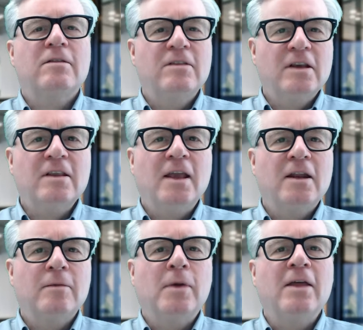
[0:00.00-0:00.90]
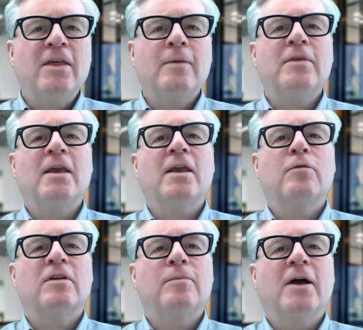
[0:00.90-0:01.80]
dictated by them taking
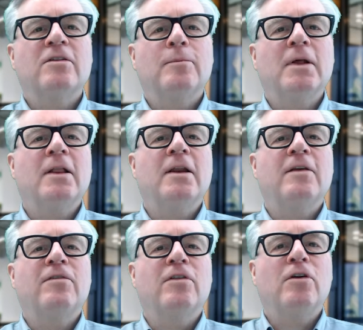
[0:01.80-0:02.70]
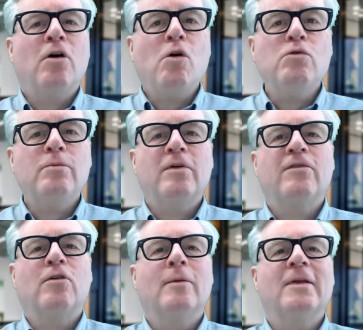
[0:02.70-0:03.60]
responsibility for their own
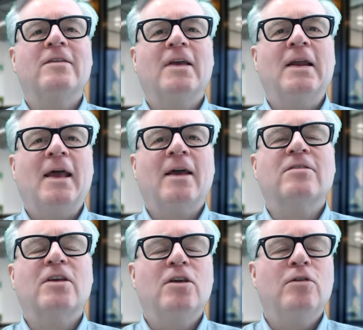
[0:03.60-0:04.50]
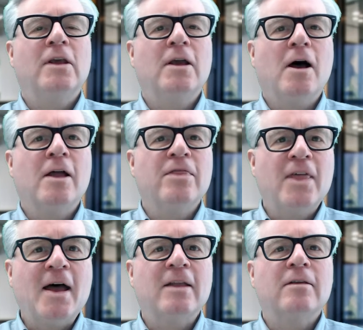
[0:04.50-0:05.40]
performance and executing on
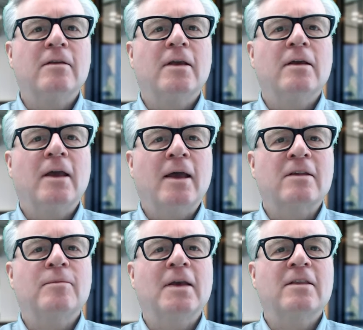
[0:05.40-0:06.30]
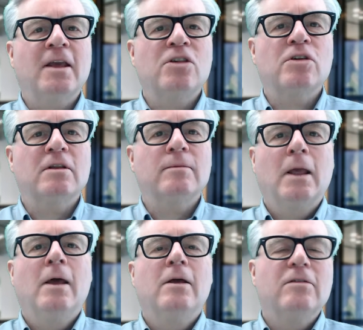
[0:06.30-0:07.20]
that expectation.
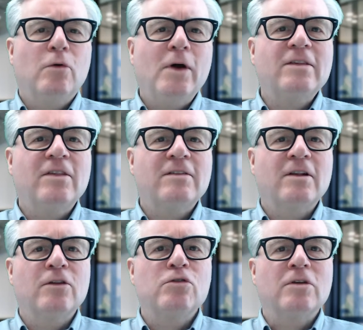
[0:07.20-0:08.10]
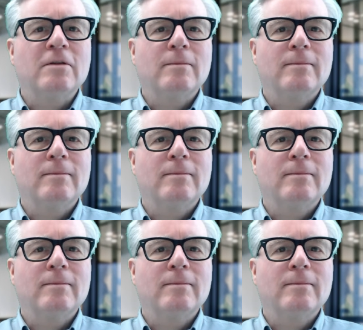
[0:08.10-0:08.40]
So what's the solution?